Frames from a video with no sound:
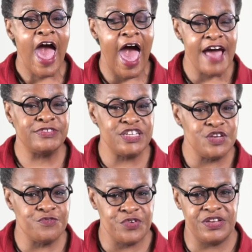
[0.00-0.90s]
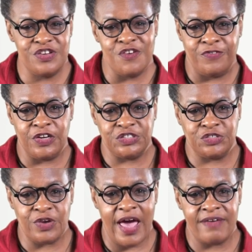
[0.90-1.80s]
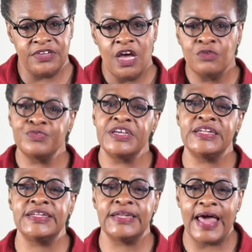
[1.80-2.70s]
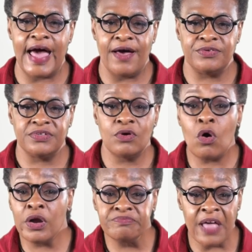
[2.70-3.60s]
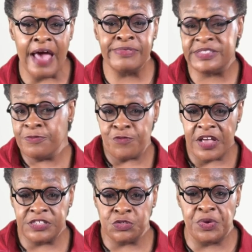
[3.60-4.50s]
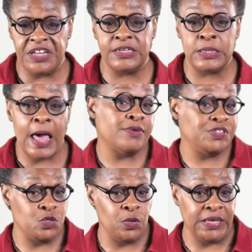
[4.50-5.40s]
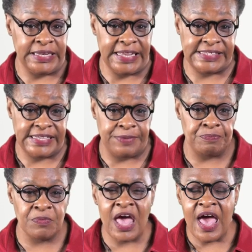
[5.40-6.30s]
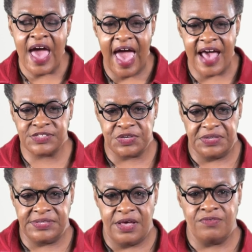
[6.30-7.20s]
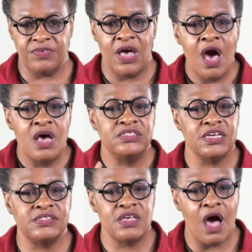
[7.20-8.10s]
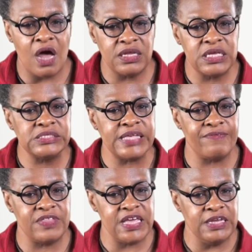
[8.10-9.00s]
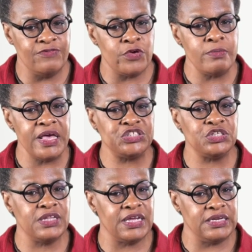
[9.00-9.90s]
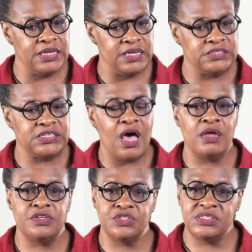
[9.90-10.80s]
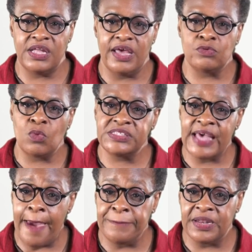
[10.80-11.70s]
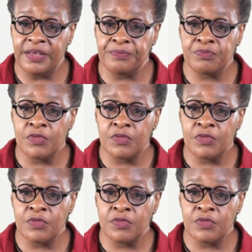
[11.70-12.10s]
After you've written your first draft, read it aloud, or have some friends read it aloud so you can listen. Ask yourself, does the audience have the information they need to understand what's happening?